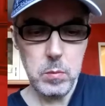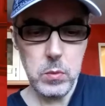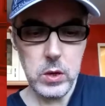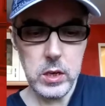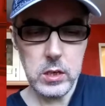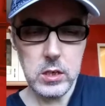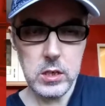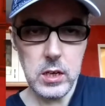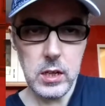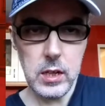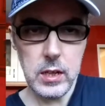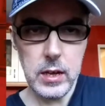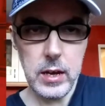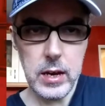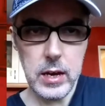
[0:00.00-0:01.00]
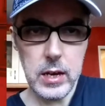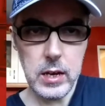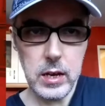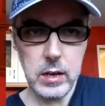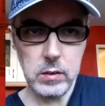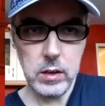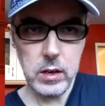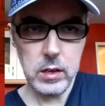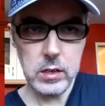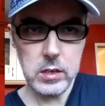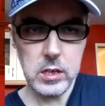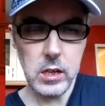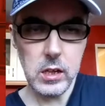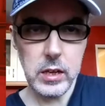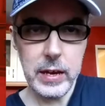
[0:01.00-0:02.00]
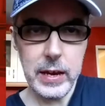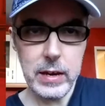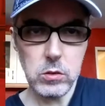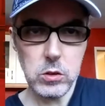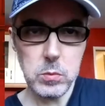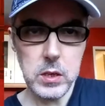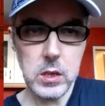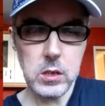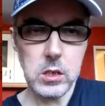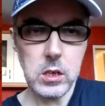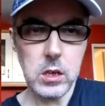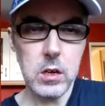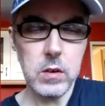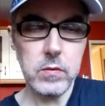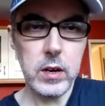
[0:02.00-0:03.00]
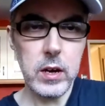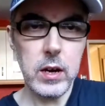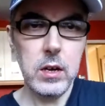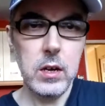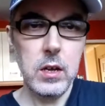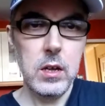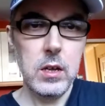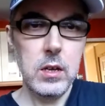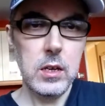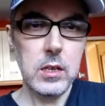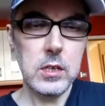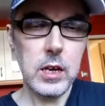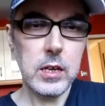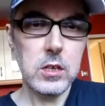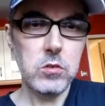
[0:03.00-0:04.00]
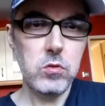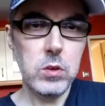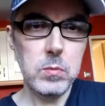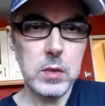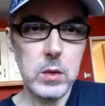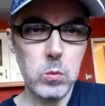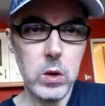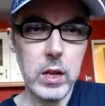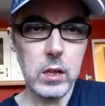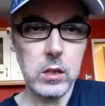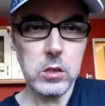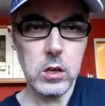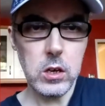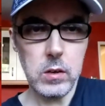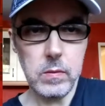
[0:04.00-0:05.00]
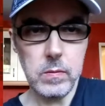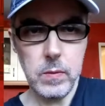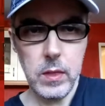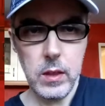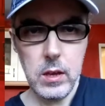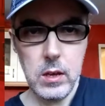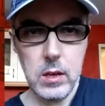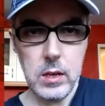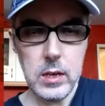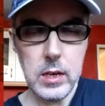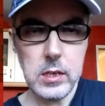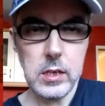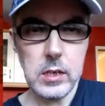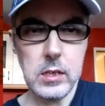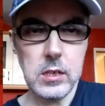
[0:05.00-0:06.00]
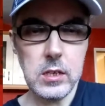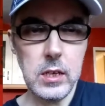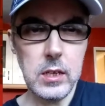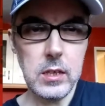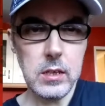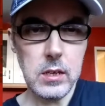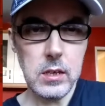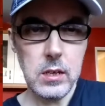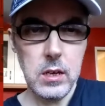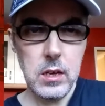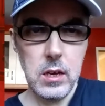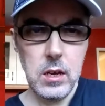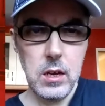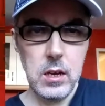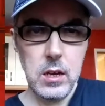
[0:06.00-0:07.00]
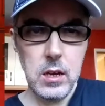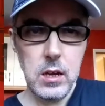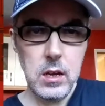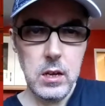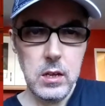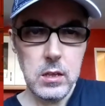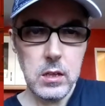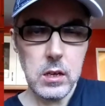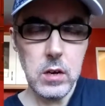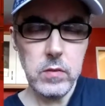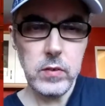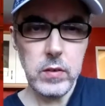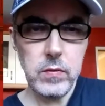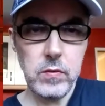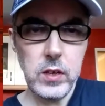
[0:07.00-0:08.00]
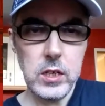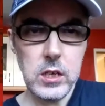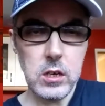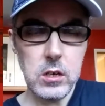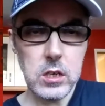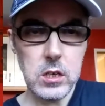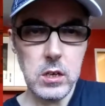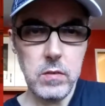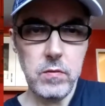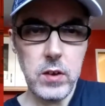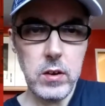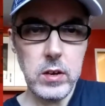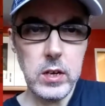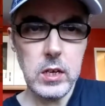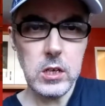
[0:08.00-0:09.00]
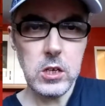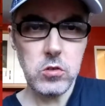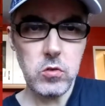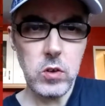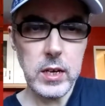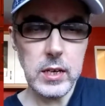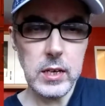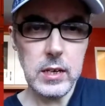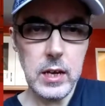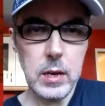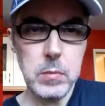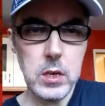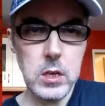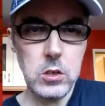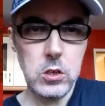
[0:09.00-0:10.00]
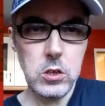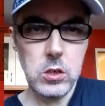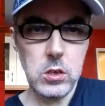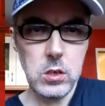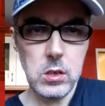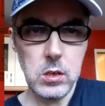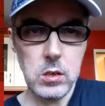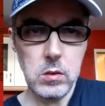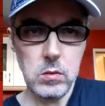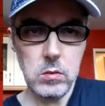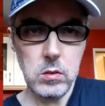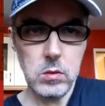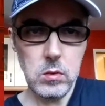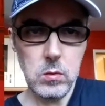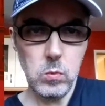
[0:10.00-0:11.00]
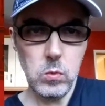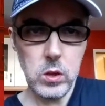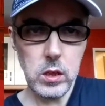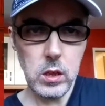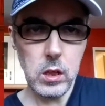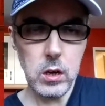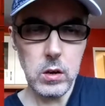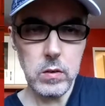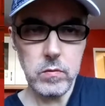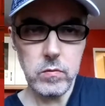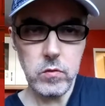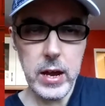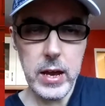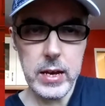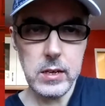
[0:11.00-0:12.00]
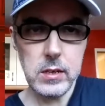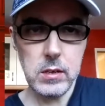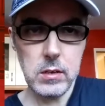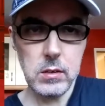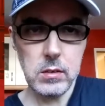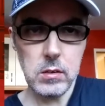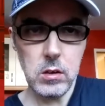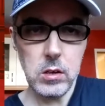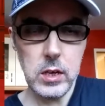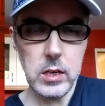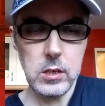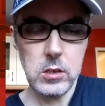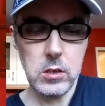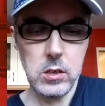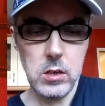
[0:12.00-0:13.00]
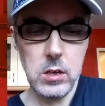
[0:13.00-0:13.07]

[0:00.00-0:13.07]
but it still counts because the cover is extremely well done. And as you can see, the cover features a very striking image with a lot of red on it.